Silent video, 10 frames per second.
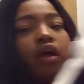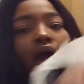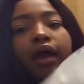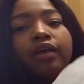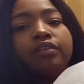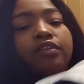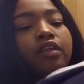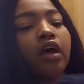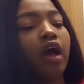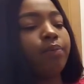I got
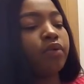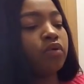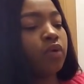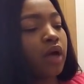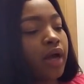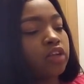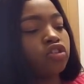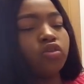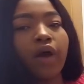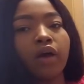a couple, well, I got
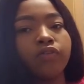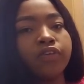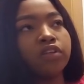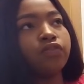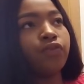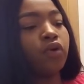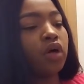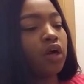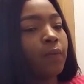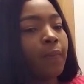two outfits
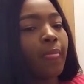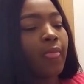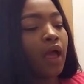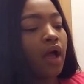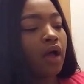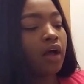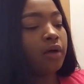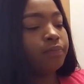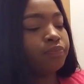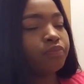for
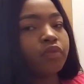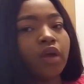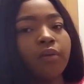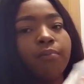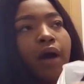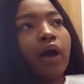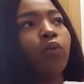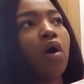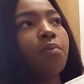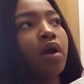my
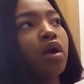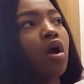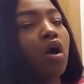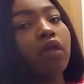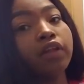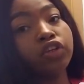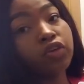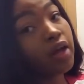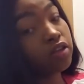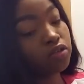Walmart haul that you
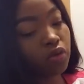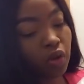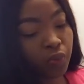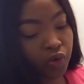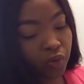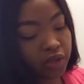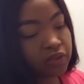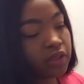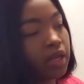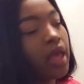guys
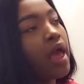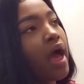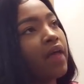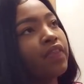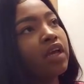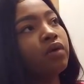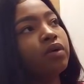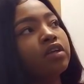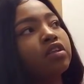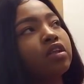requested. I think it
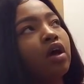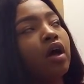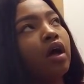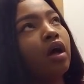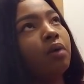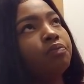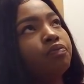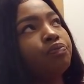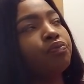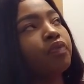was
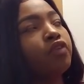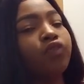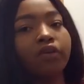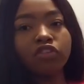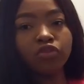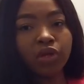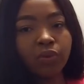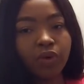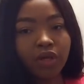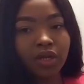Forever
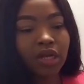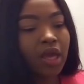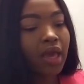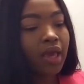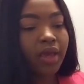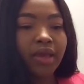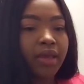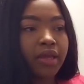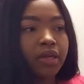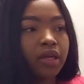21
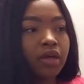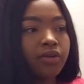and